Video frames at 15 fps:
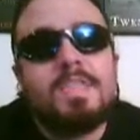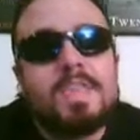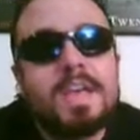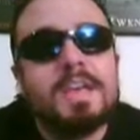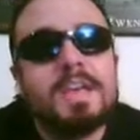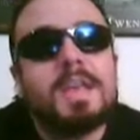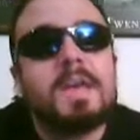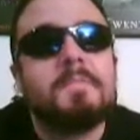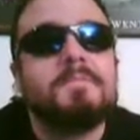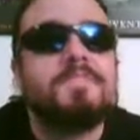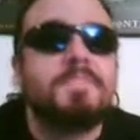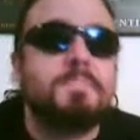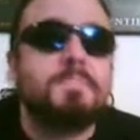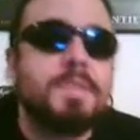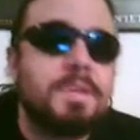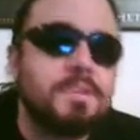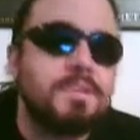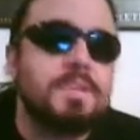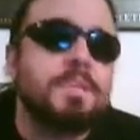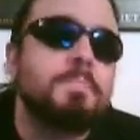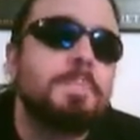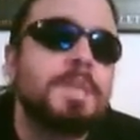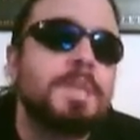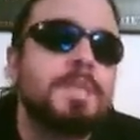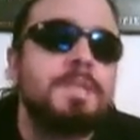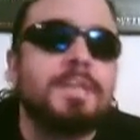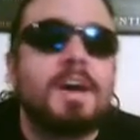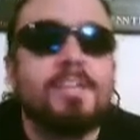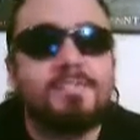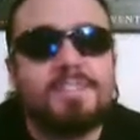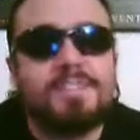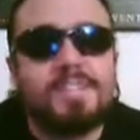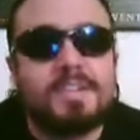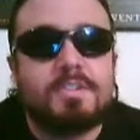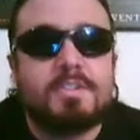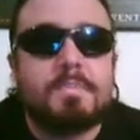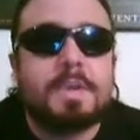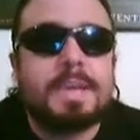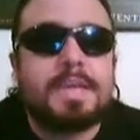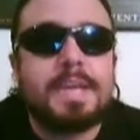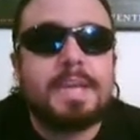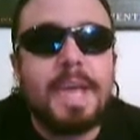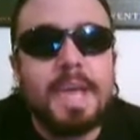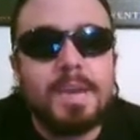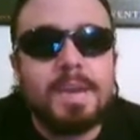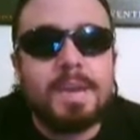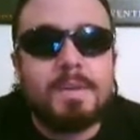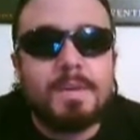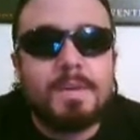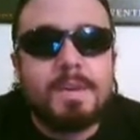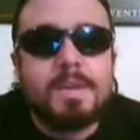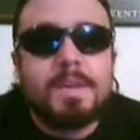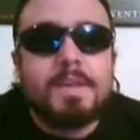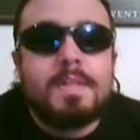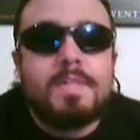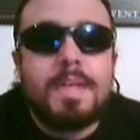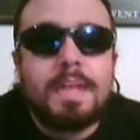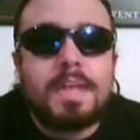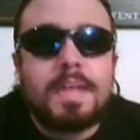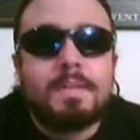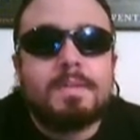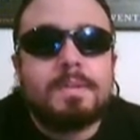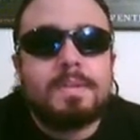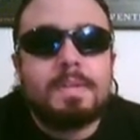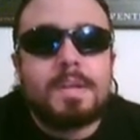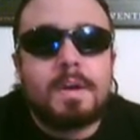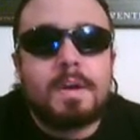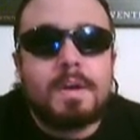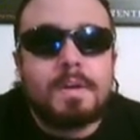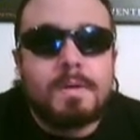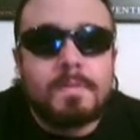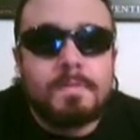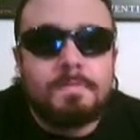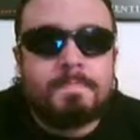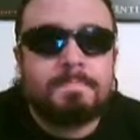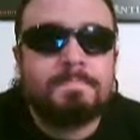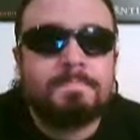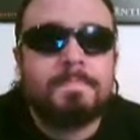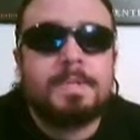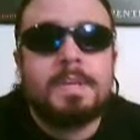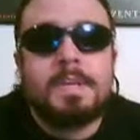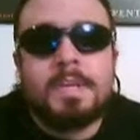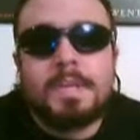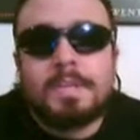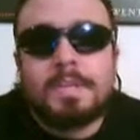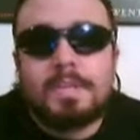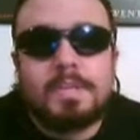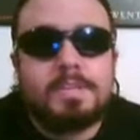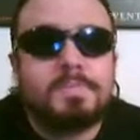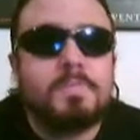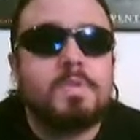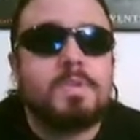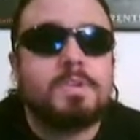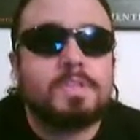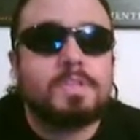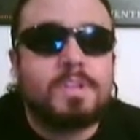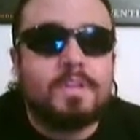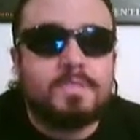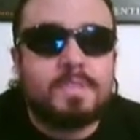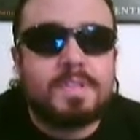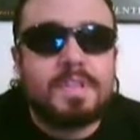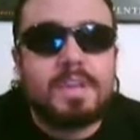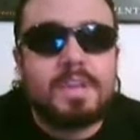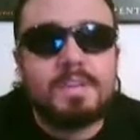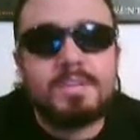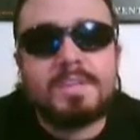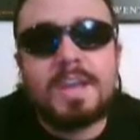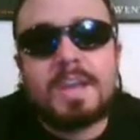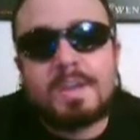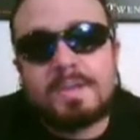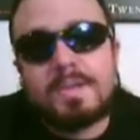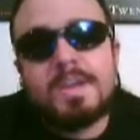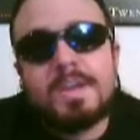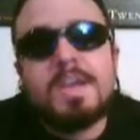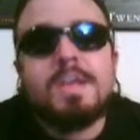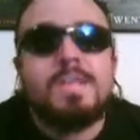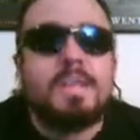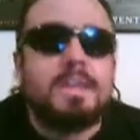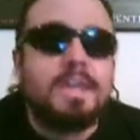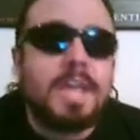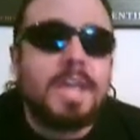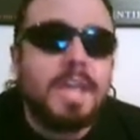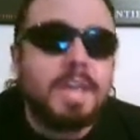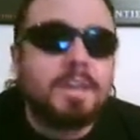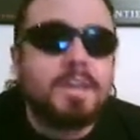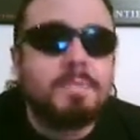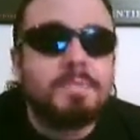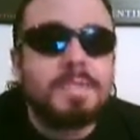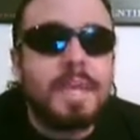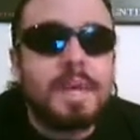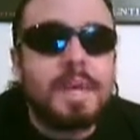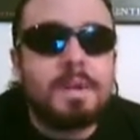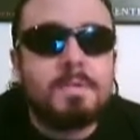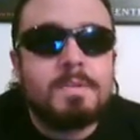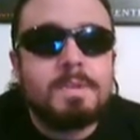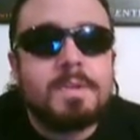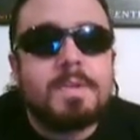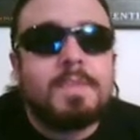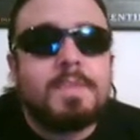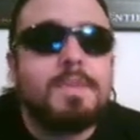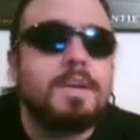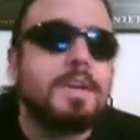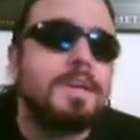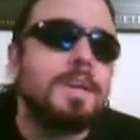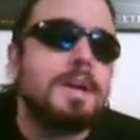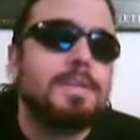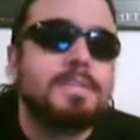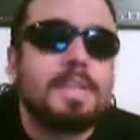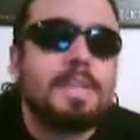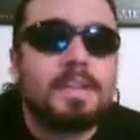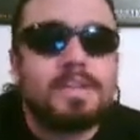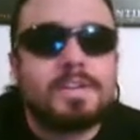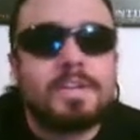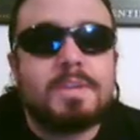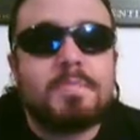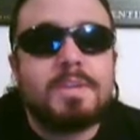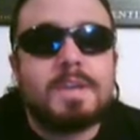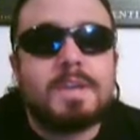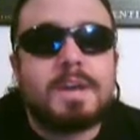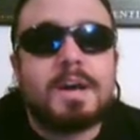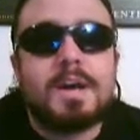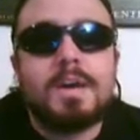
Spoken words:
Then, MVP is going to beat Dolph Ziggler by countout. Then, you know, there's more stuff with The Undertaker. Then Kane comes out. They announce that it's going to be